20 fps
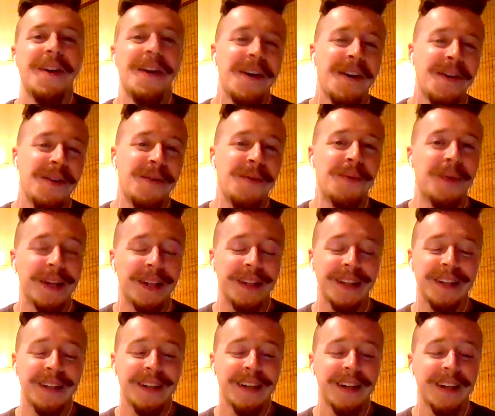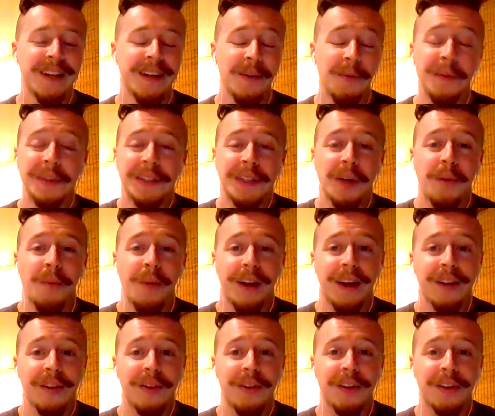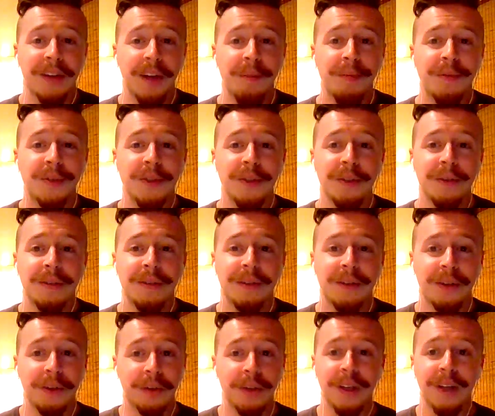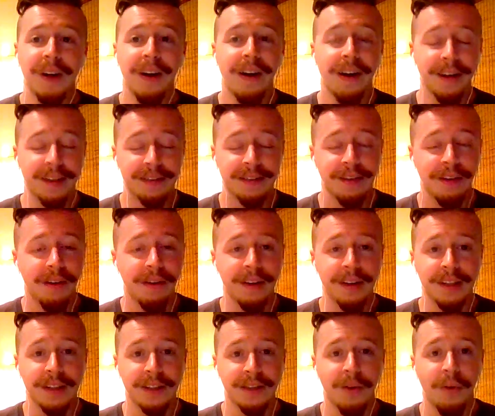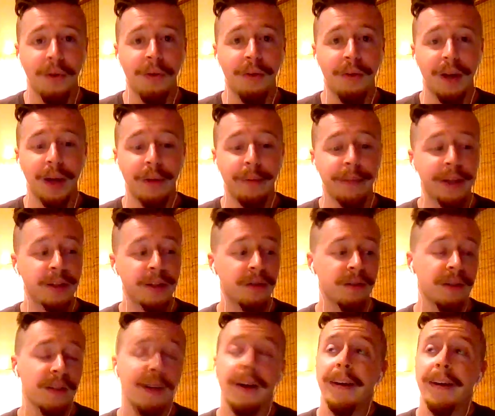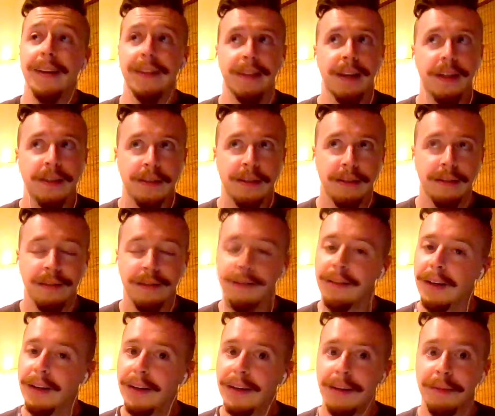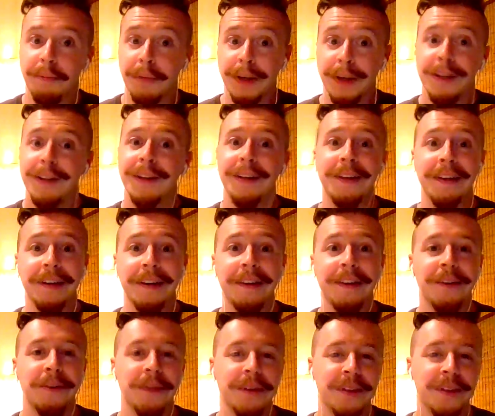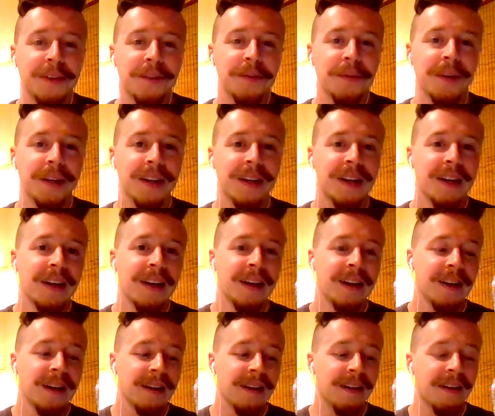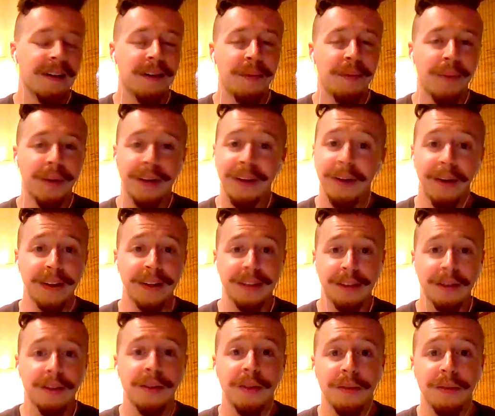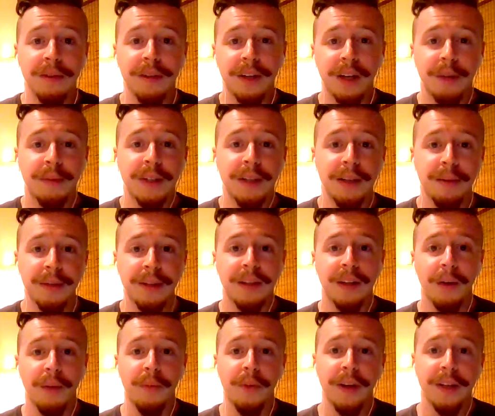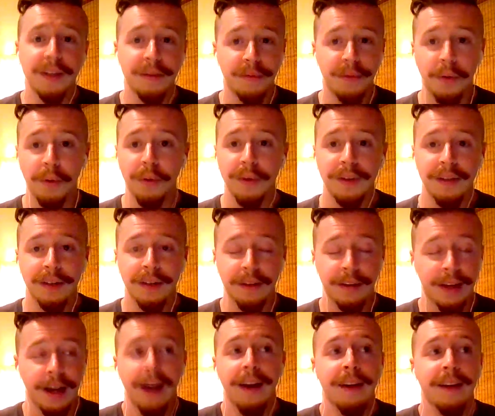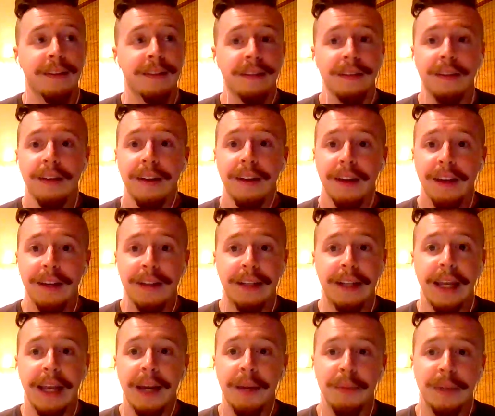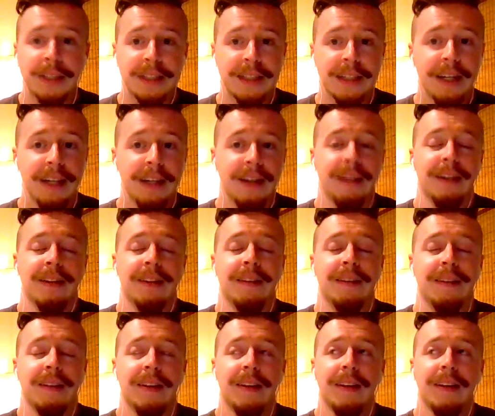who really was someone I looked up to early on in starting this whole MMA journey unintentionally. I didn't mean to get into it this way. But I still do look up to him in some ways, of course. The guy he's a damn machine, and